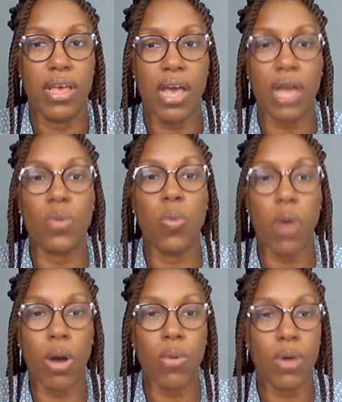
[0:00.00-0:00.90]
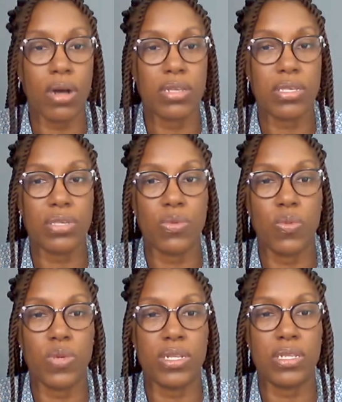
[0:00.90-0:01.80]
and wow us
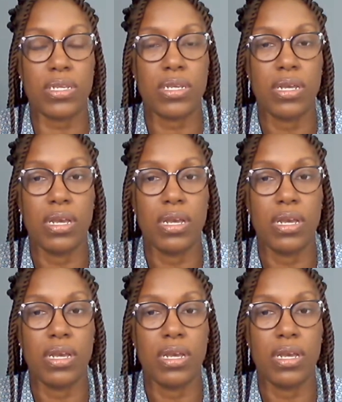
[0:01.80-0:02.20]
with